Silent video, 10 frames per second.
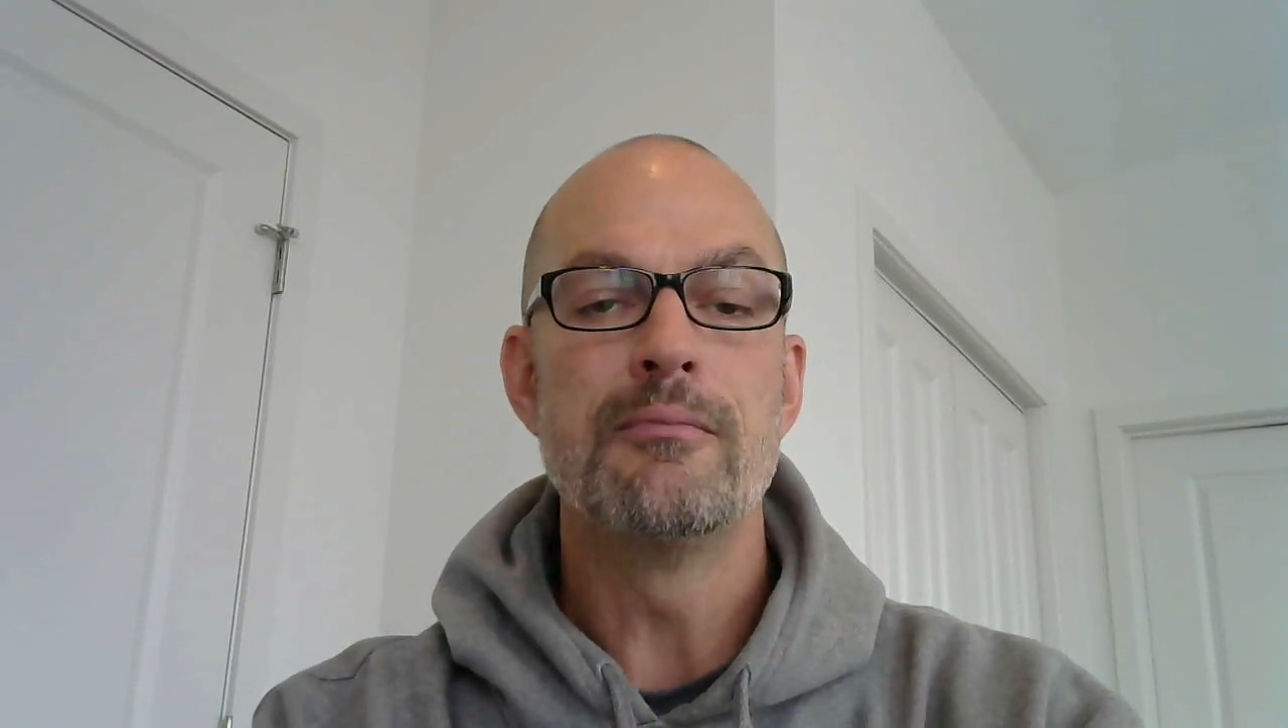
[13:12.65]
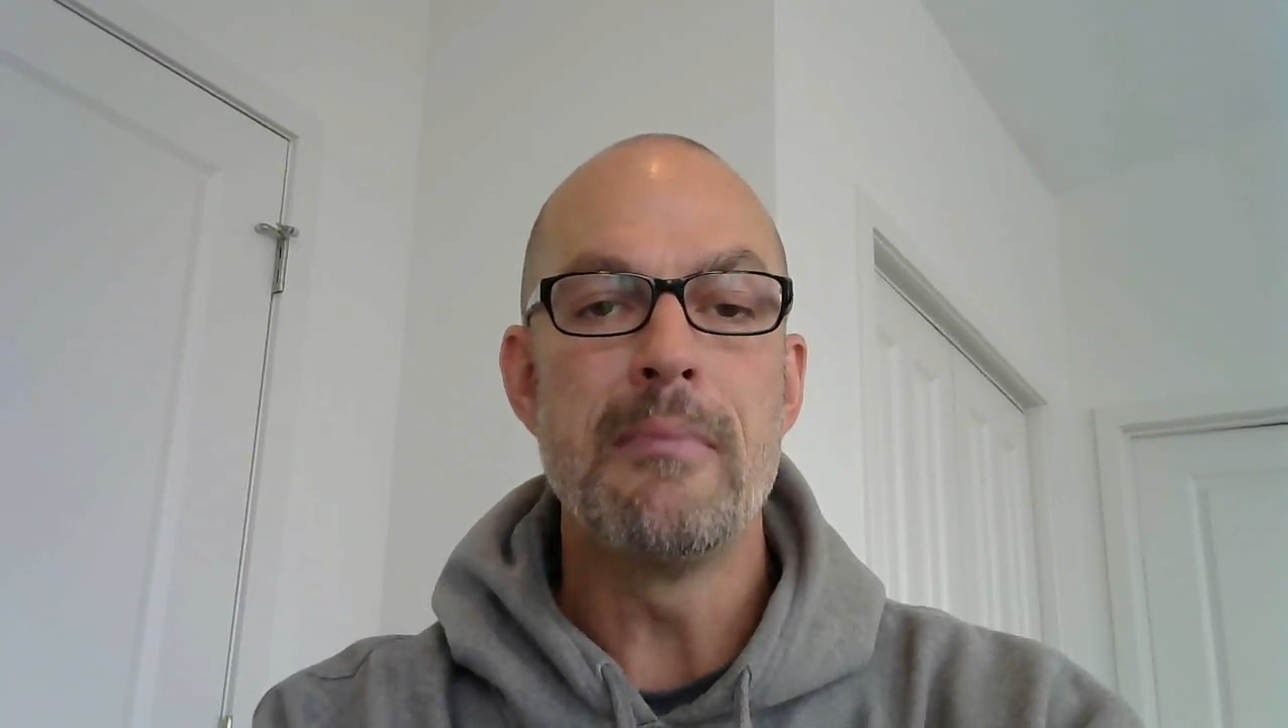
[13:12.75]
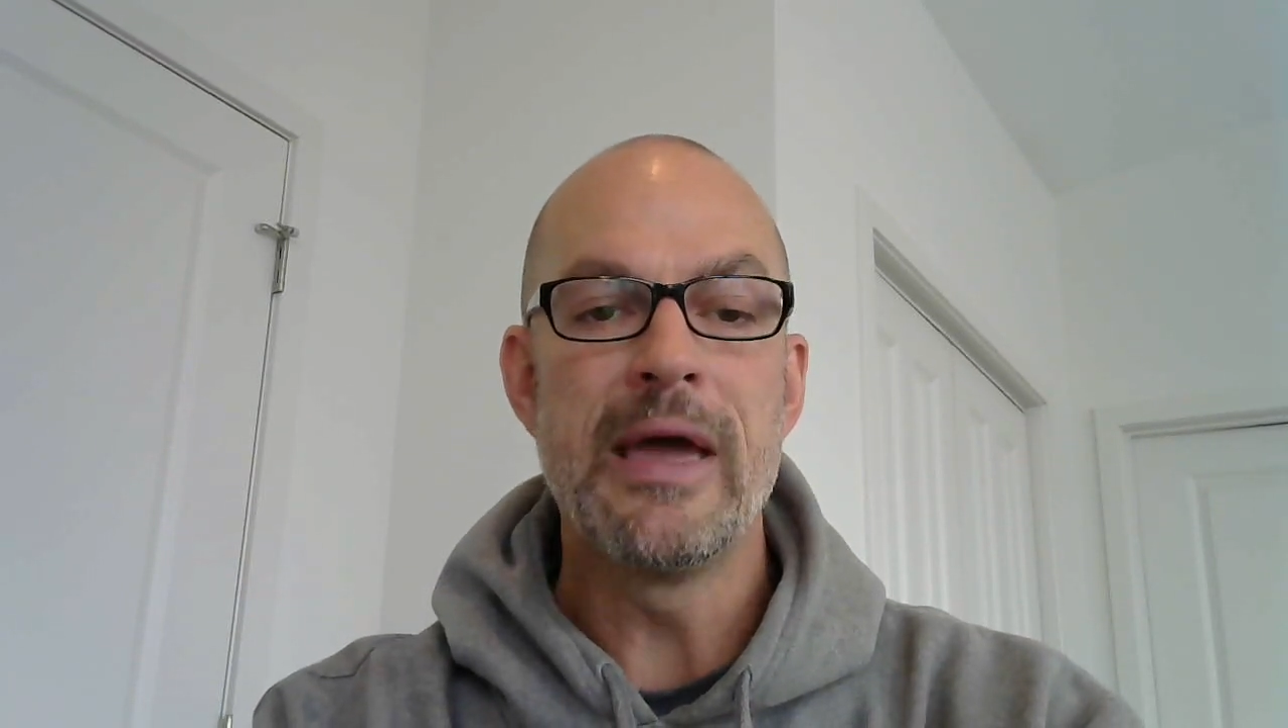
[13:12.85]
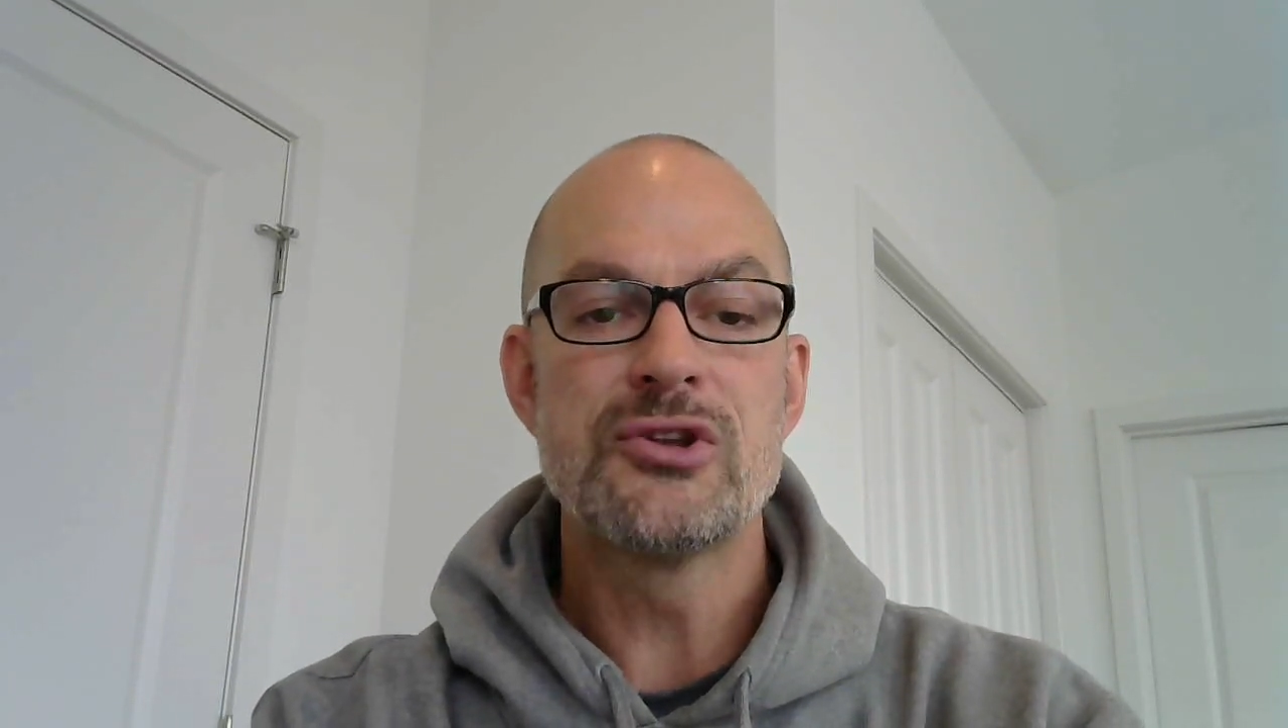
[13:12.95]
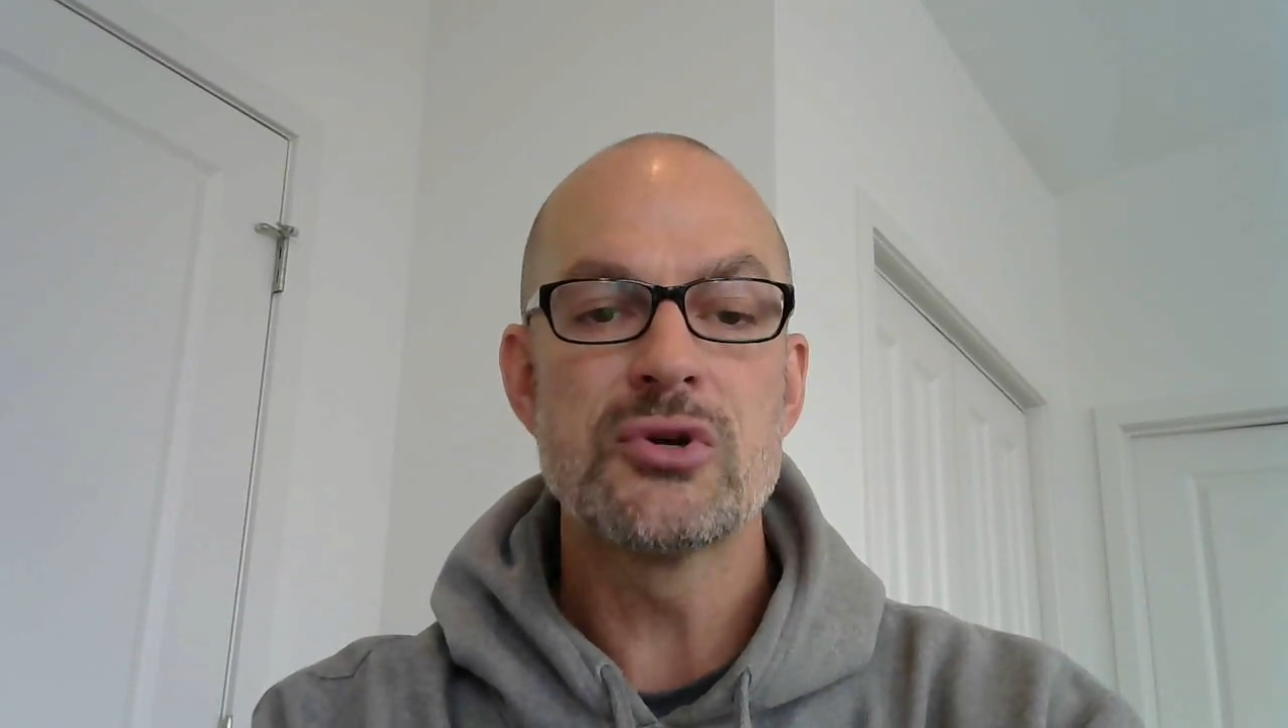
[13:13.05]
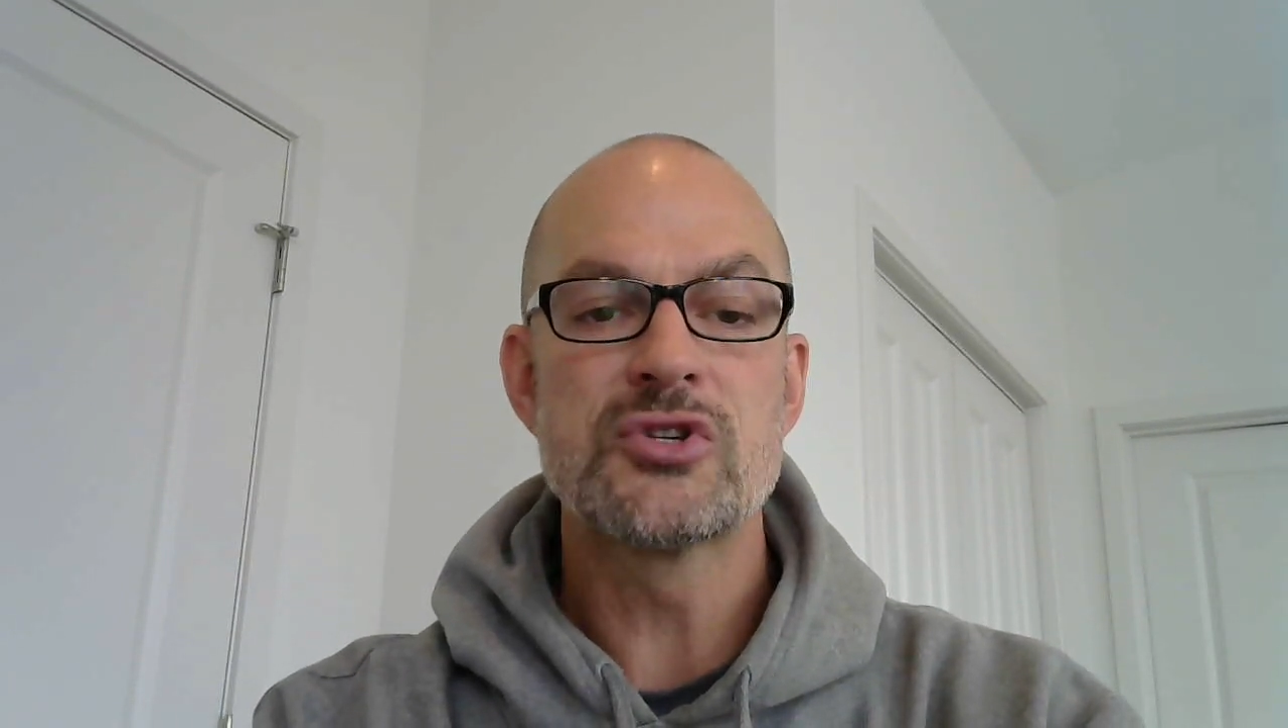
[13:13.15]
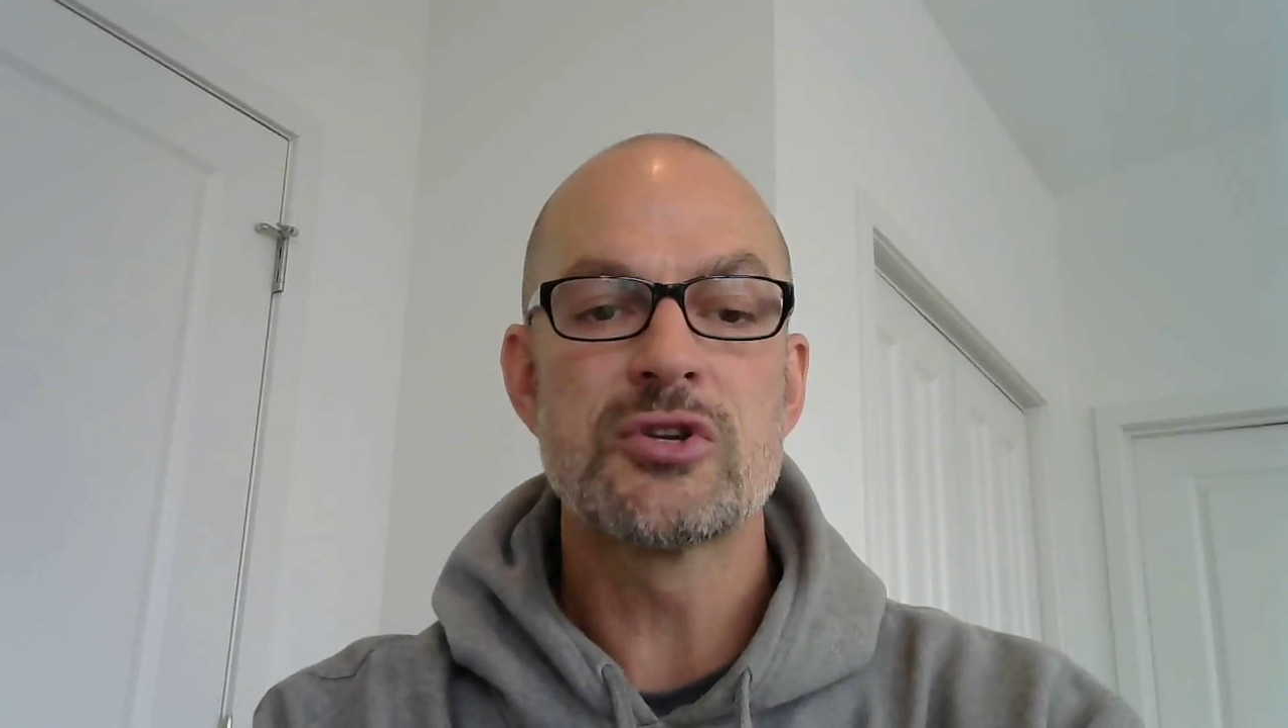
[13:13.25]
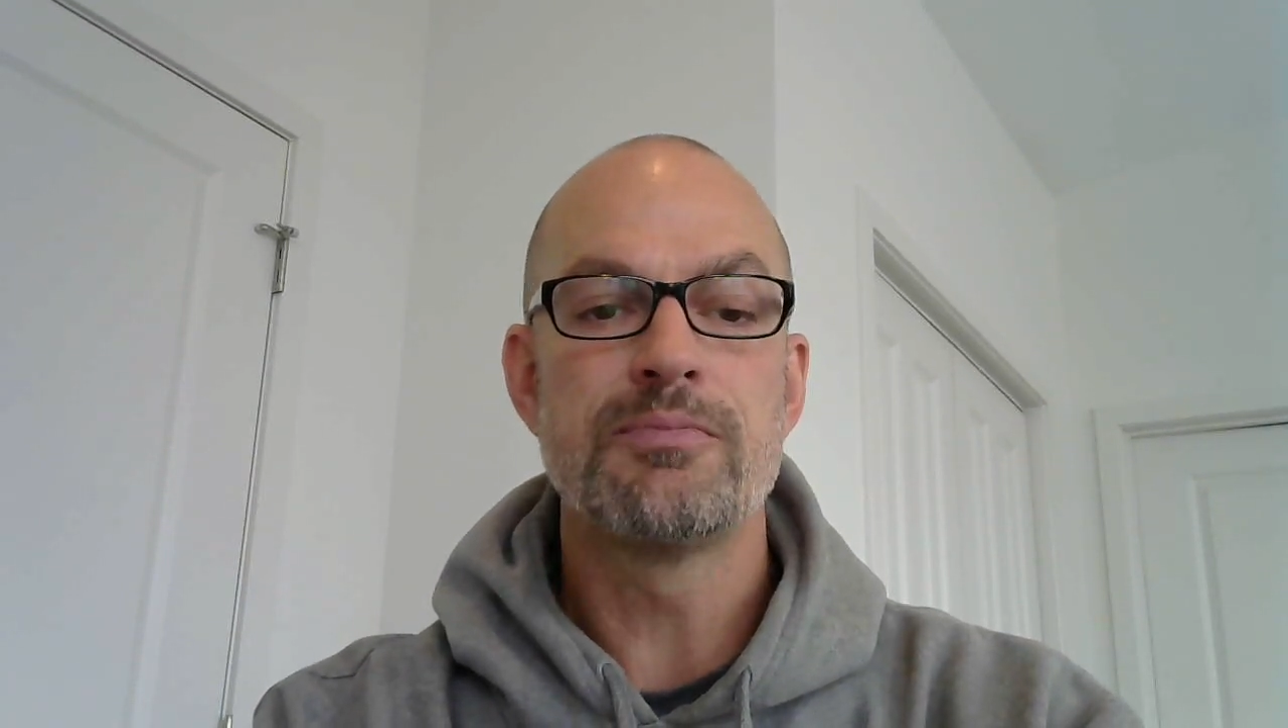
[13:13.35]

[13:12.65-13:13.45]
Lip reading: managers,